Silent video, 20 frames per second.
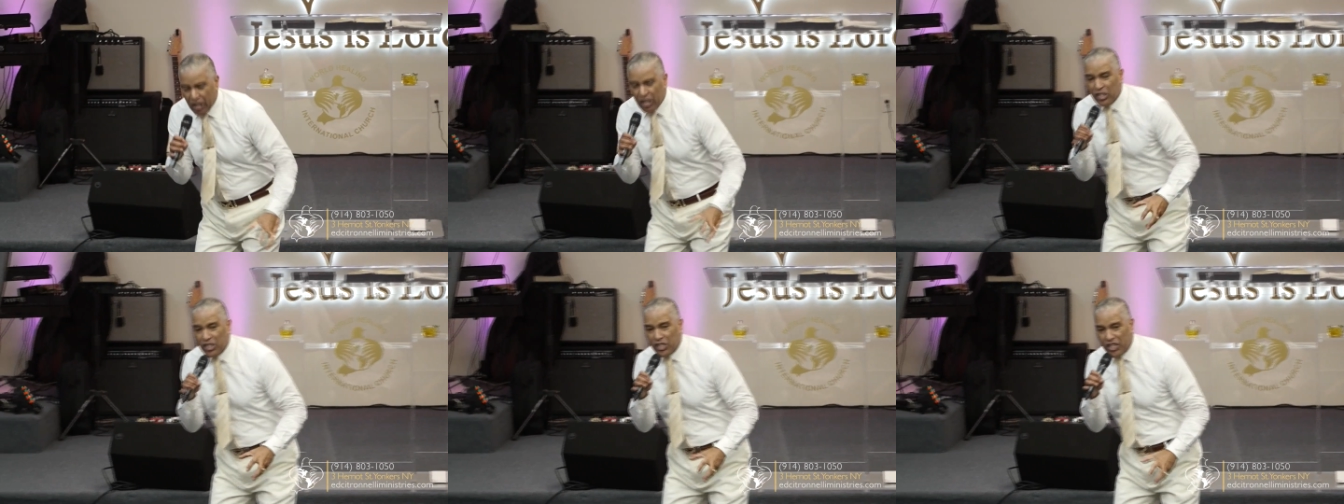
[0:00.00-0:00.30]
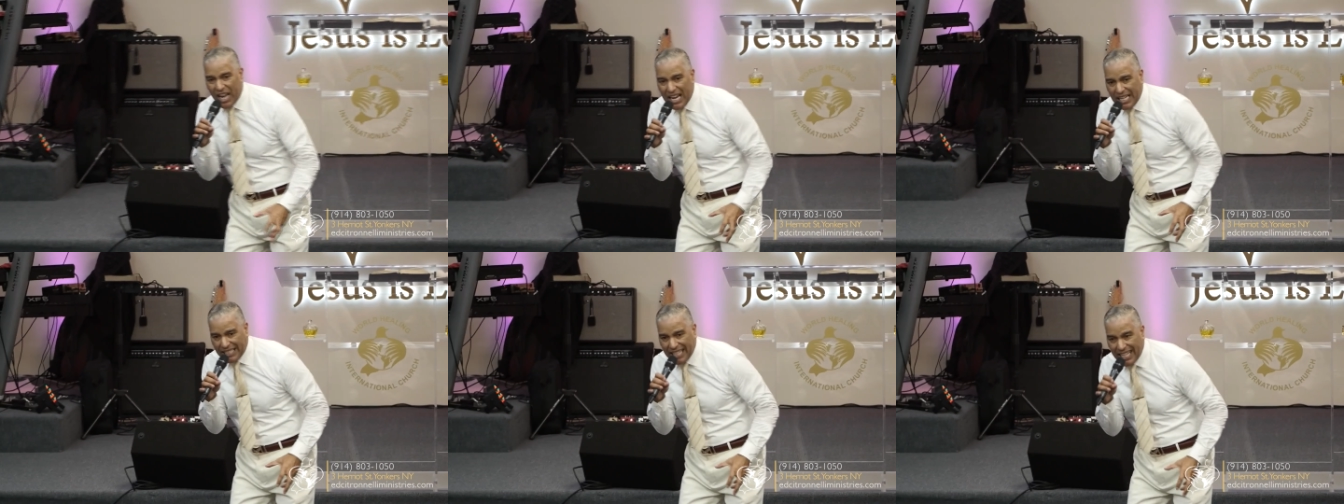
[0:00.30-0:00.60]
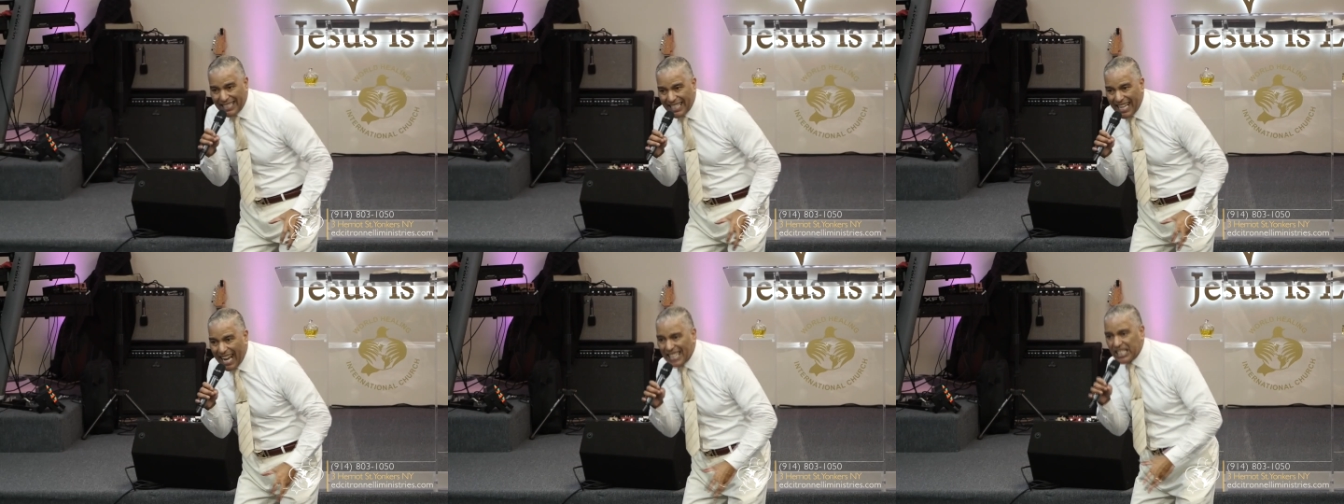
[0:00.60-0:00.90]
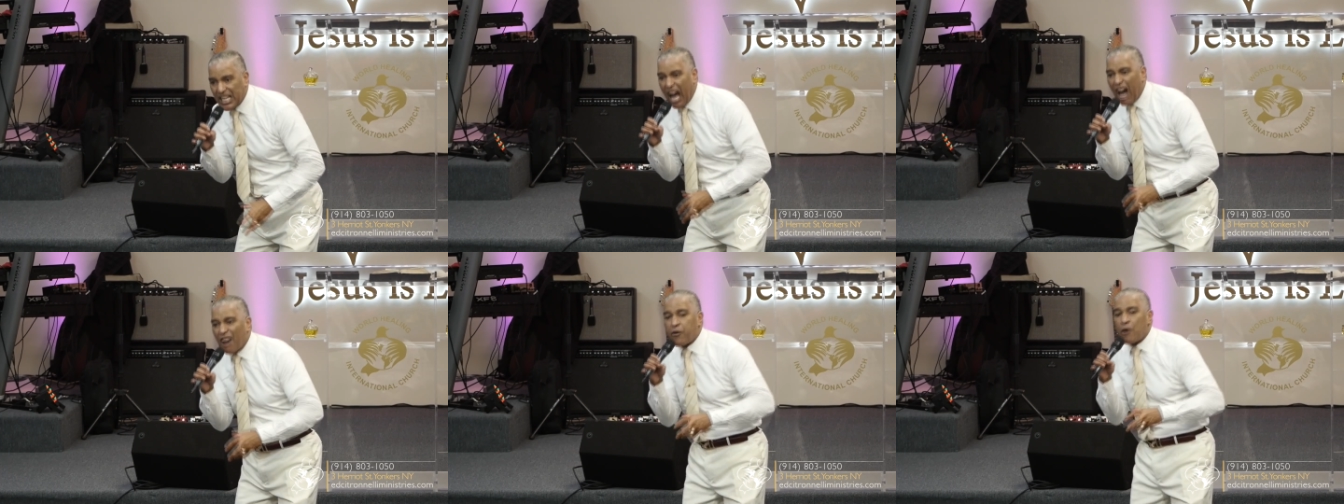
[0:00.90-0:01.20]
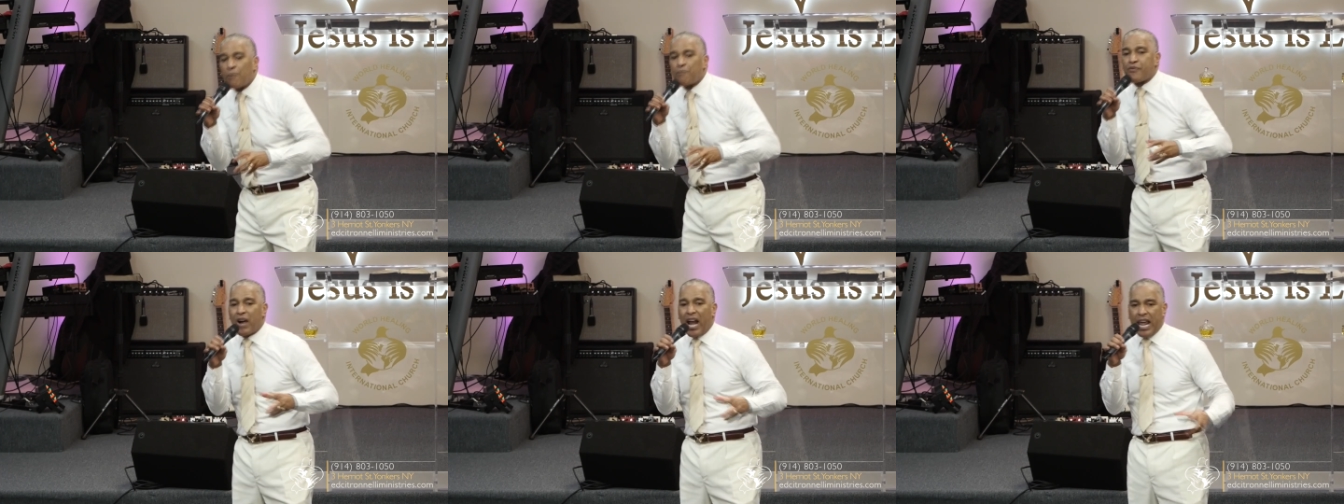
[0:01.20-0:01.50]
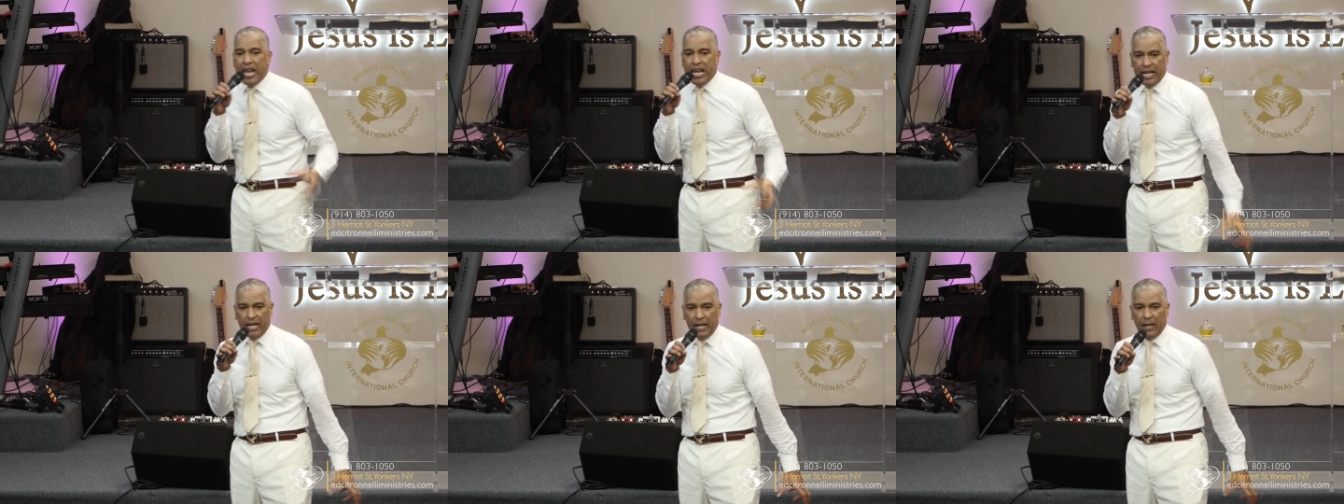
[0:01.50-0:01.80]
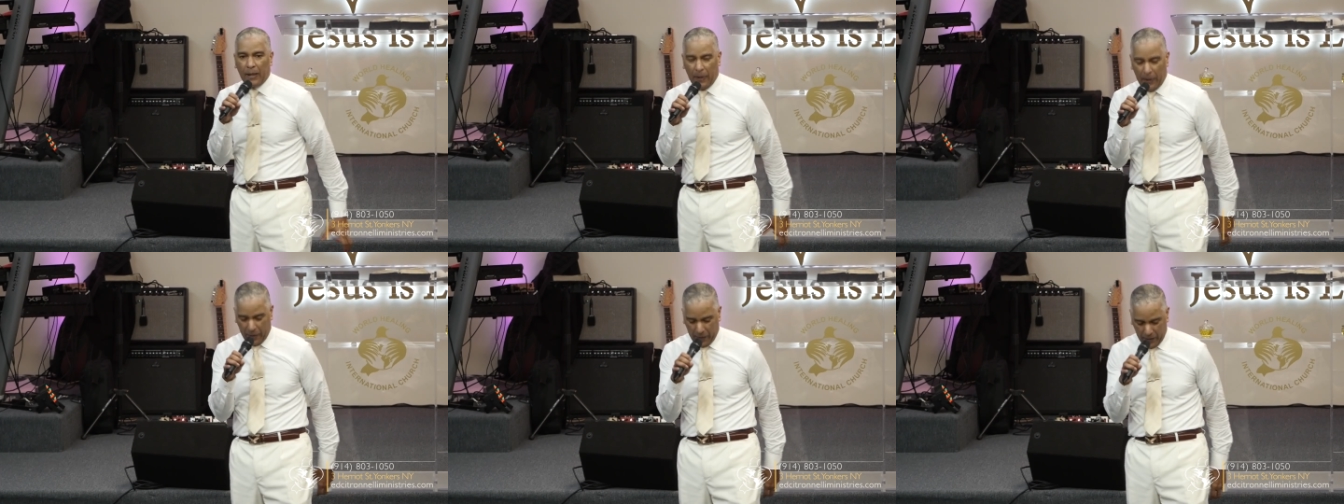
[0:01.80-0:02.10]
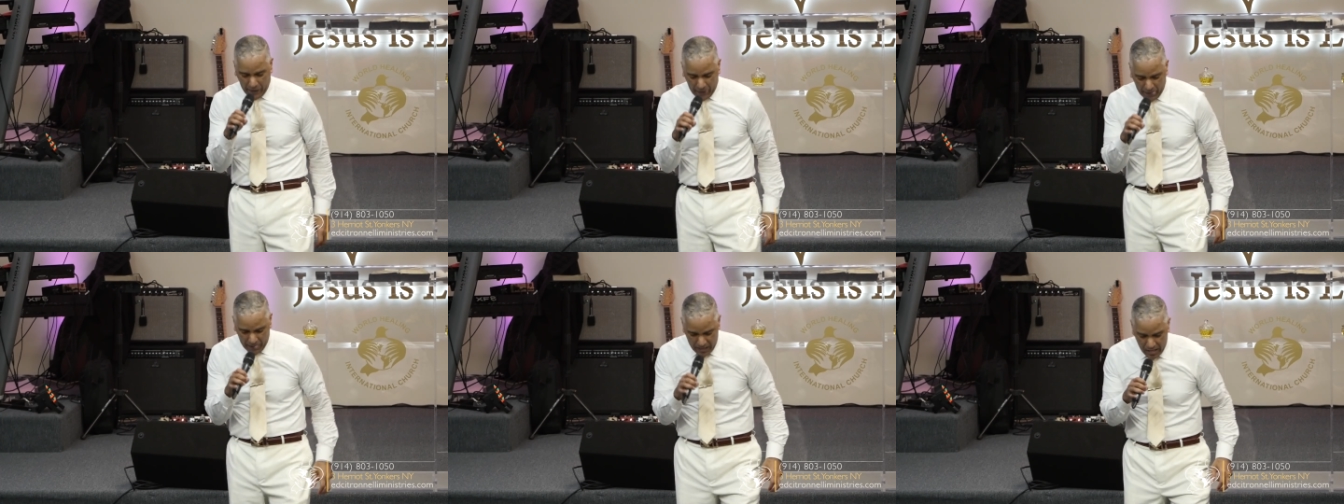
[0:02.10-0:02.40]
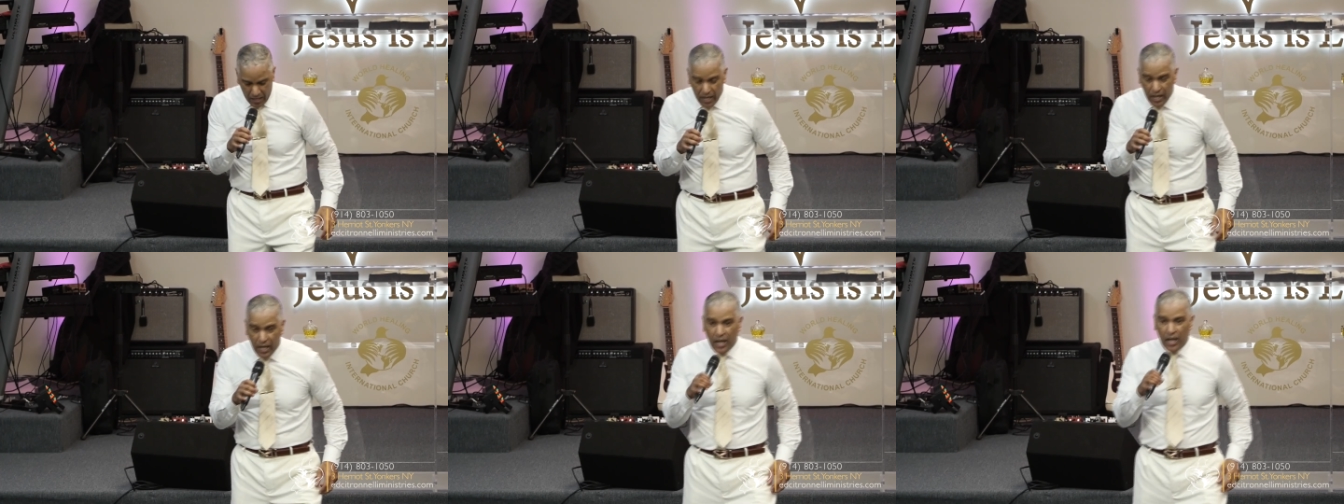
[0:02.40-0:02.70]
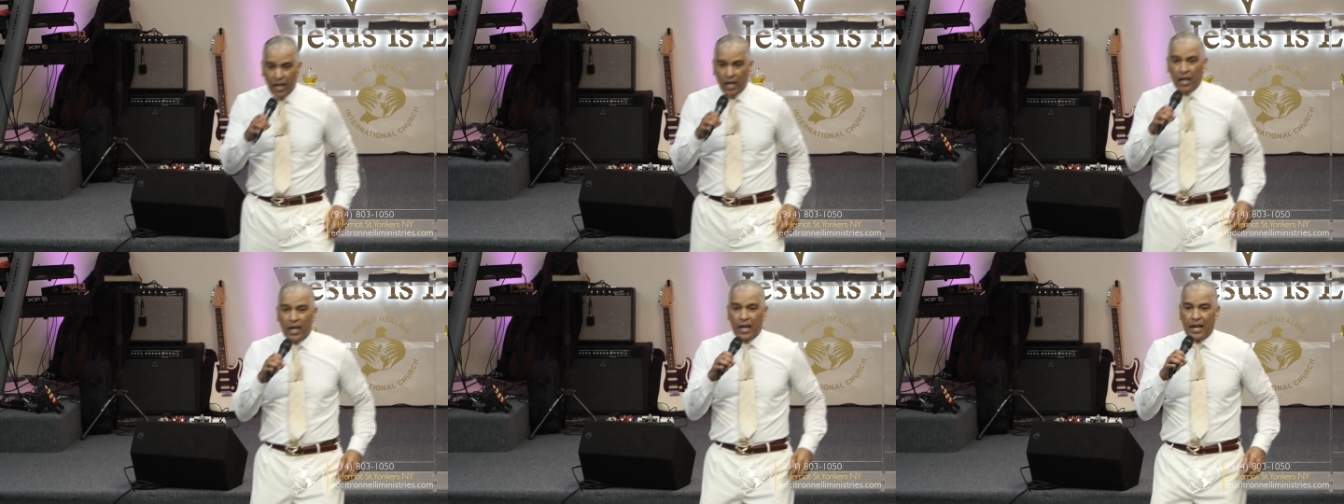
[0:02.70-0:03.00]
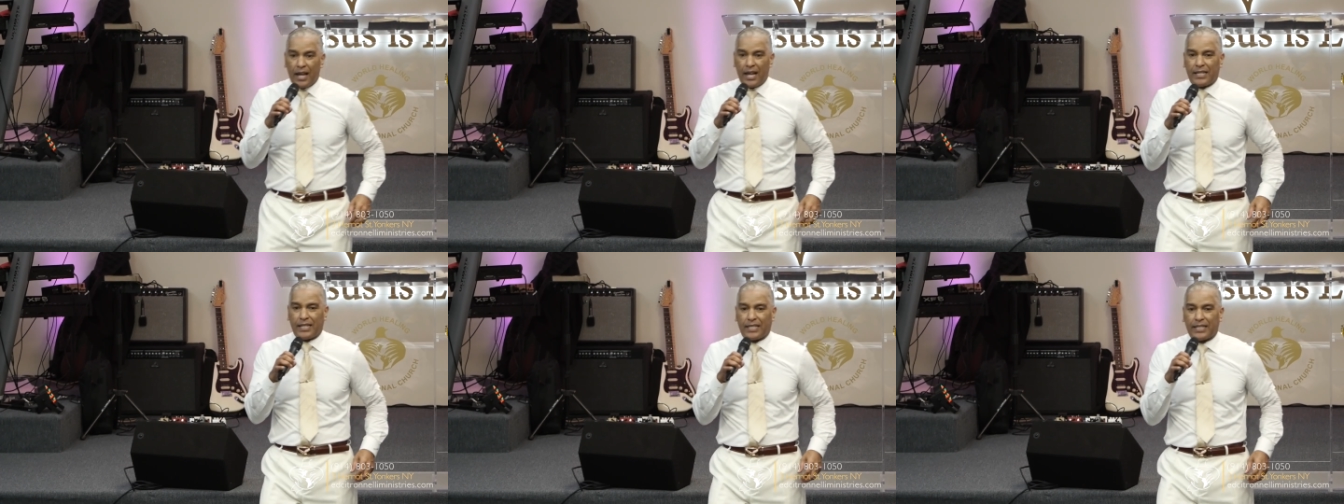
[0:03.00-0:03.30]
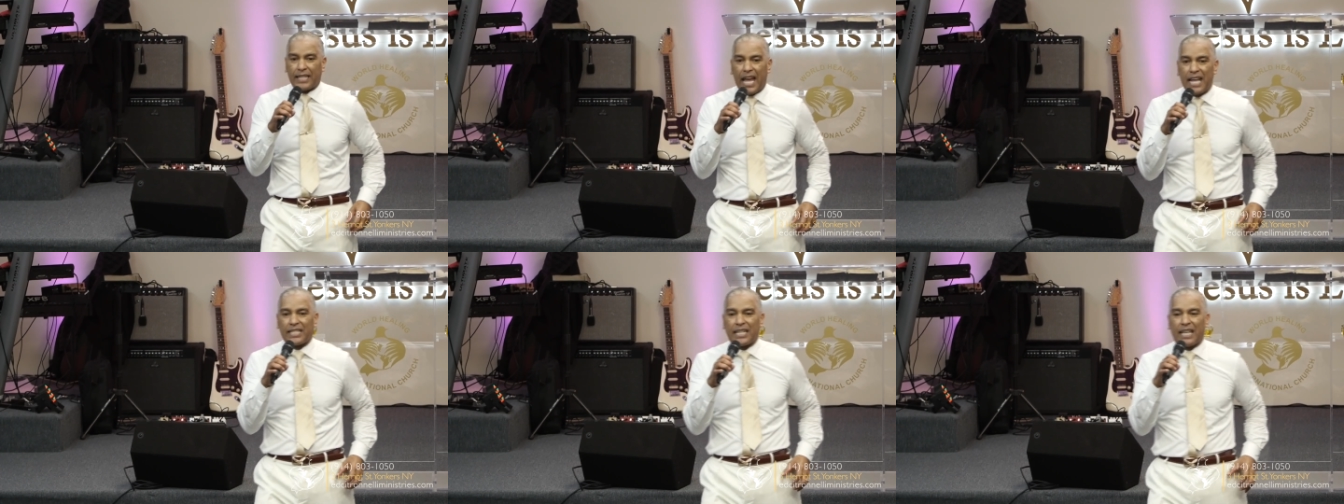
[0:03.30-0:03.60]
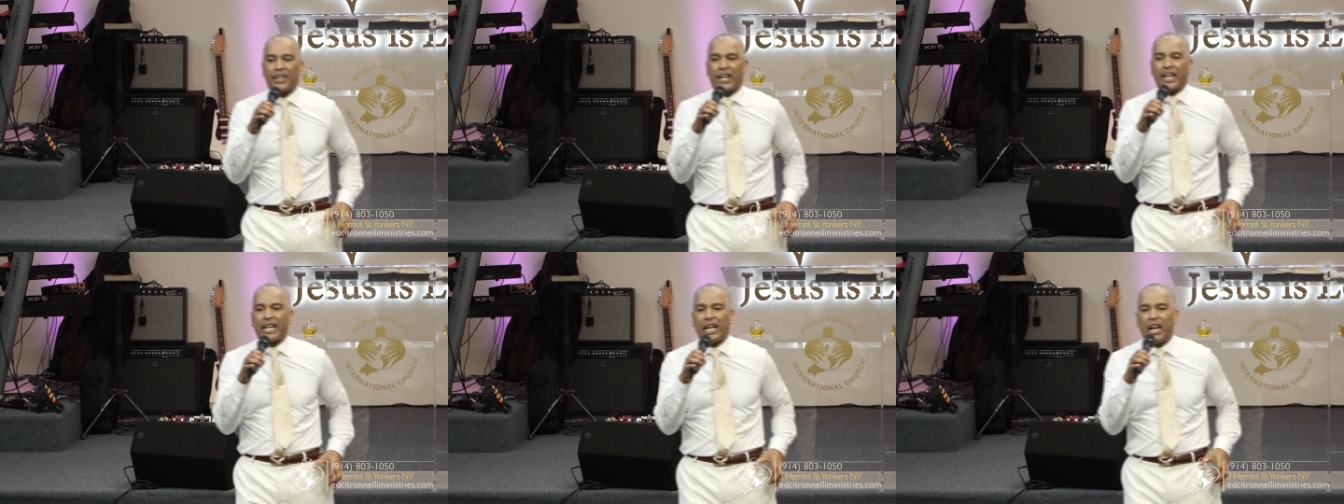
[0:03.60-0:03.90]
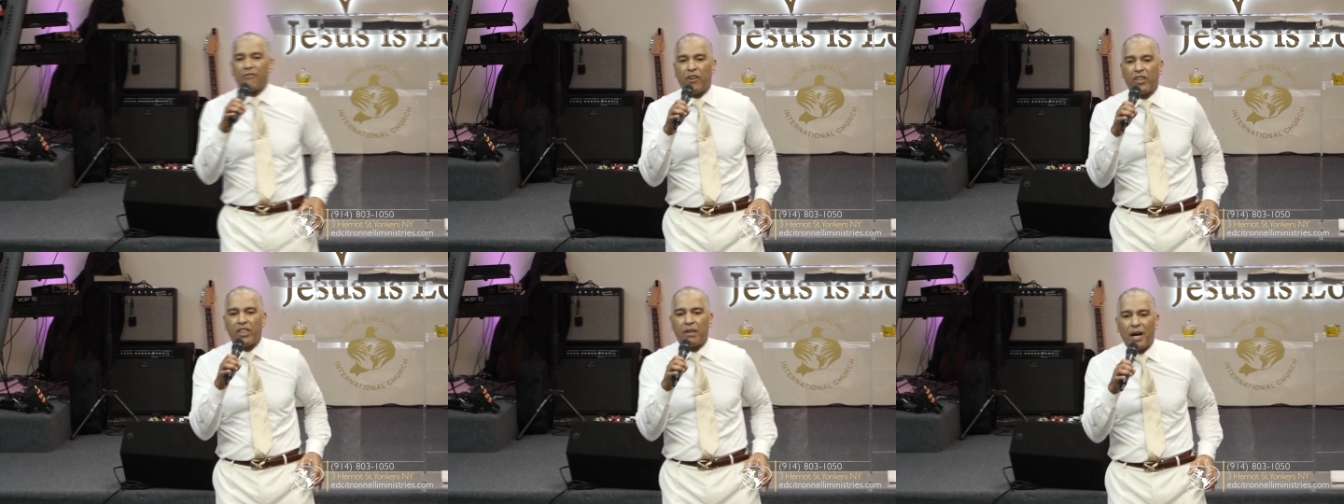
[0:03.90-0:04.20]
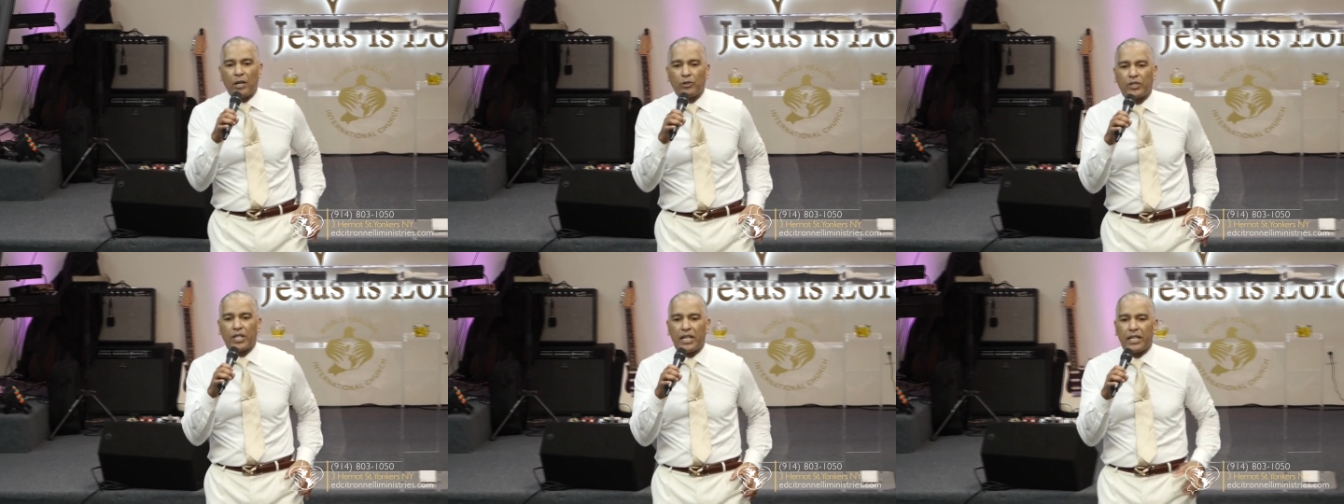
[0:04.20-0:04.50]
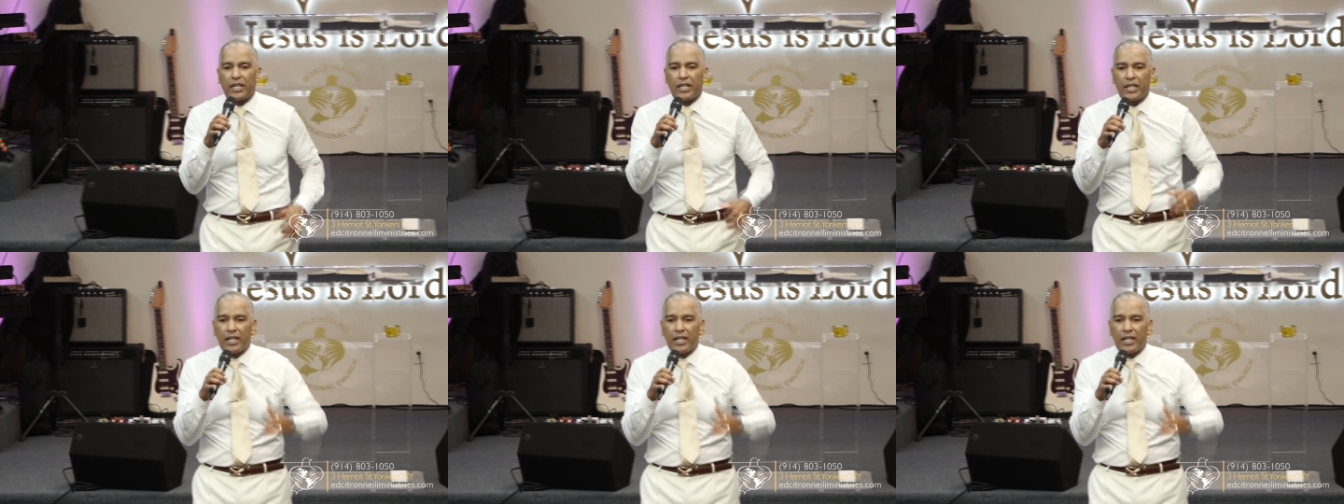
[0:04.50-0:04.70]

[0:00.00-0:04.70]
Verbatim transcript: Jesus gets up from praying. He stands at the cliff of the mountain.